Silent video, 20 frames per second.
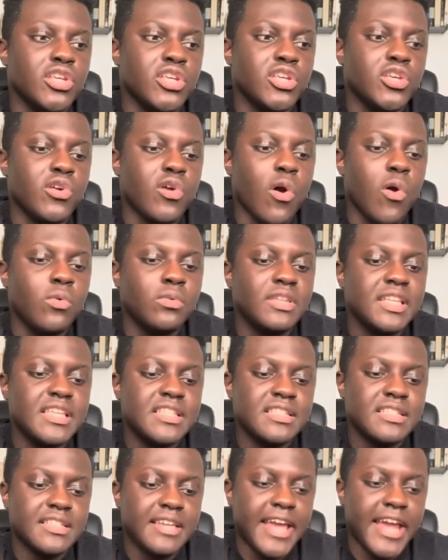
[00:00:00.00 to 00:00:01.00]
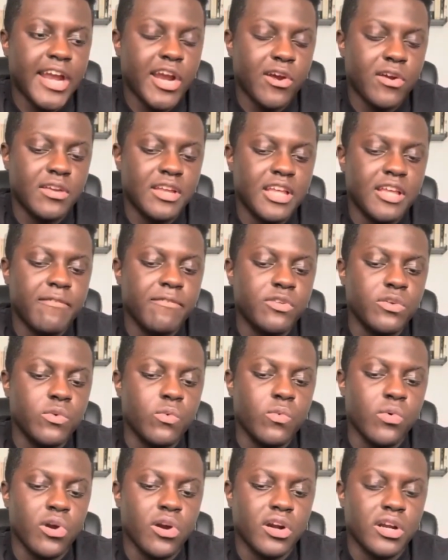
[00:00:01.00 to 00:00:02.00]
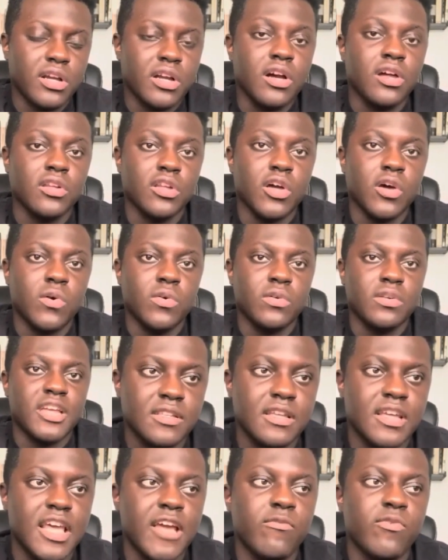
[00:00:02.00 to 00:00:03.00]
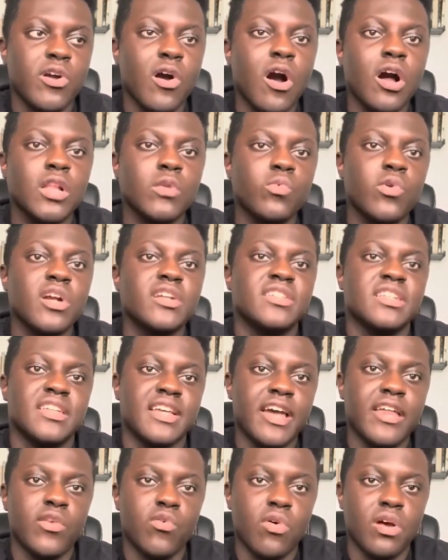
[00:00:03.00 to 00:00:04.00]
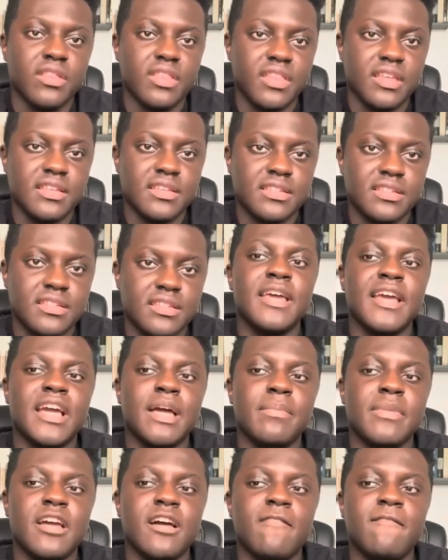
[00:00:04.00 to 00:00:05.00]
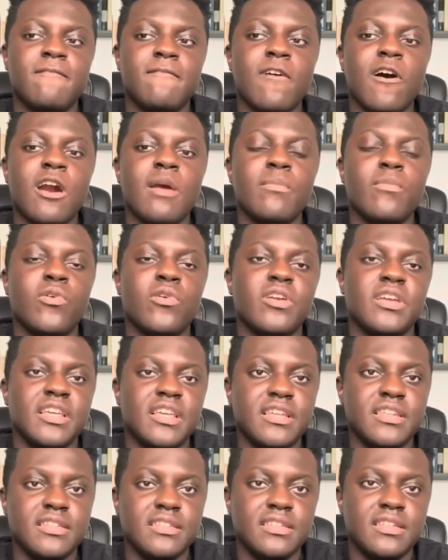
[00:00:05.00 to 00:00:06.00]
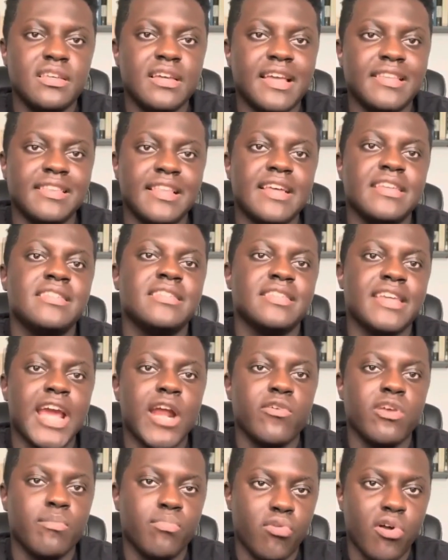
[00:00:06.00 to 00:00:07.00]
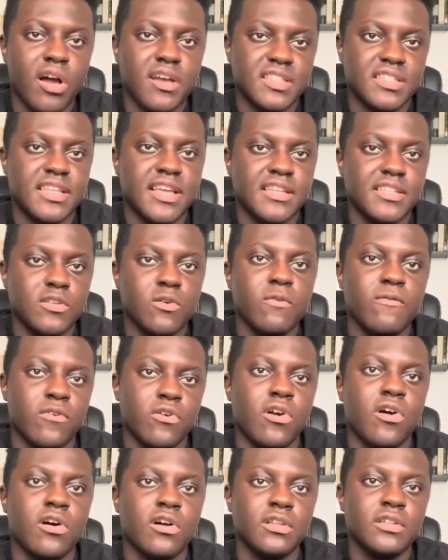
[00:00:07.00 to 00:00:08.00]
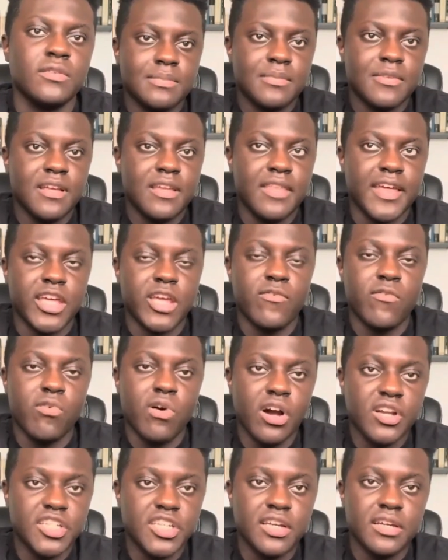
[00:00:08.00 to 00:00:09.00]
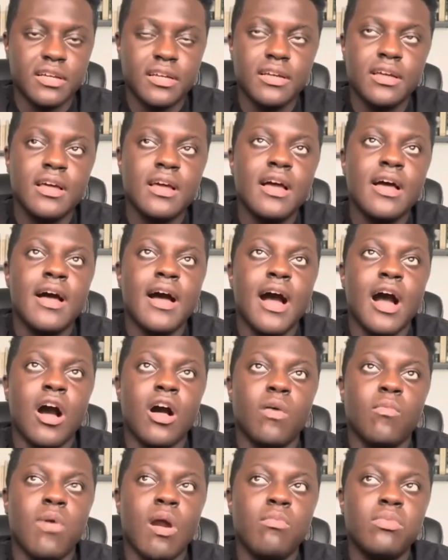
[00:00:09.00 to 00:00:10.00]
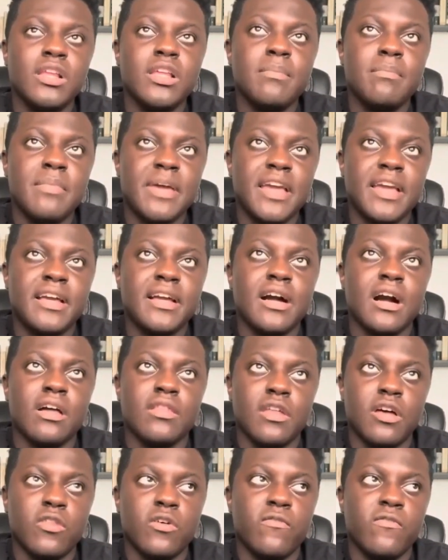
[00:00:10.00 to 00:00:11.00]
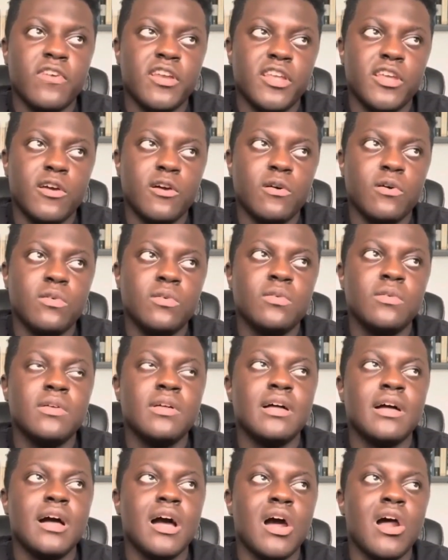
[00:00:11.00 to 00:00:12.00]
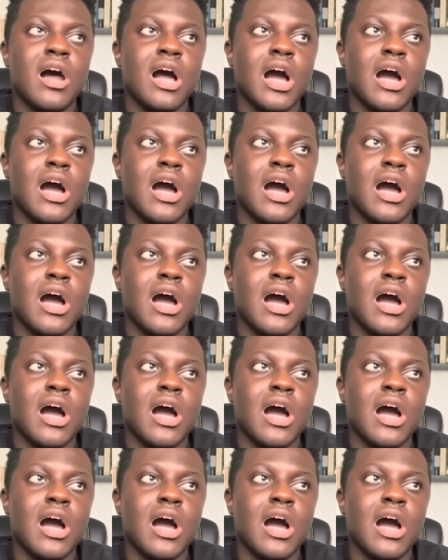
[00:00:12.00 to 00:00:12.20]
You're only scared if you work alone. If we all work together on this, it can be a far more easy and less scary process overall. Thank you for watching. I'll probably make another video